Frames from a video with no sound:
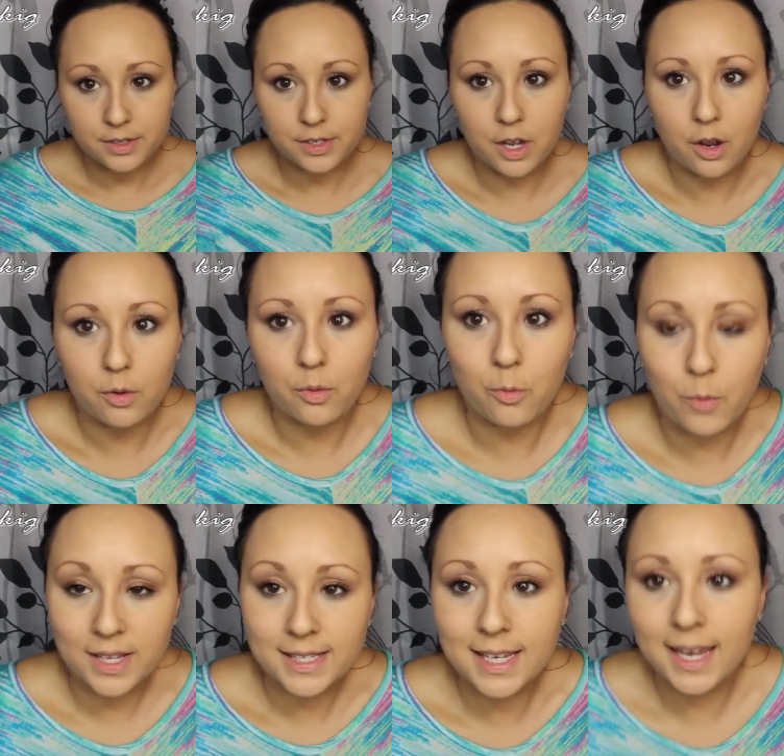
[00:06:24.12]
So
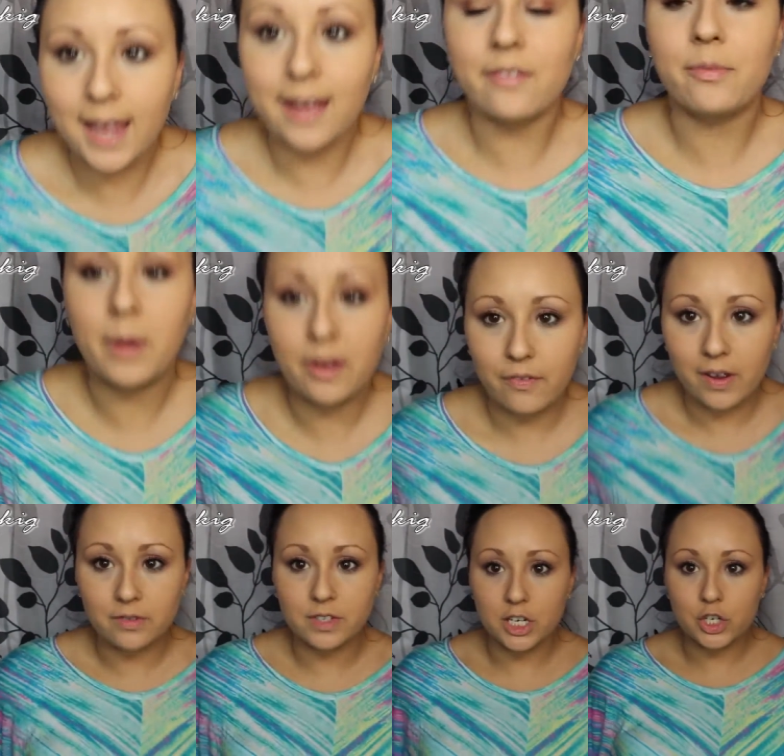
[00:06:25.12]
once I have my
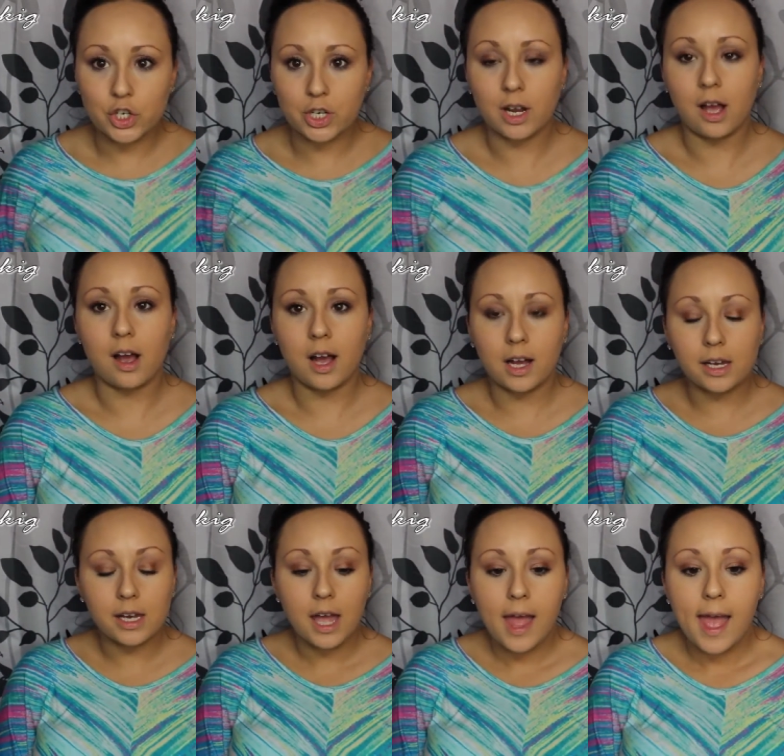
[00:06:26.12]
foundation on,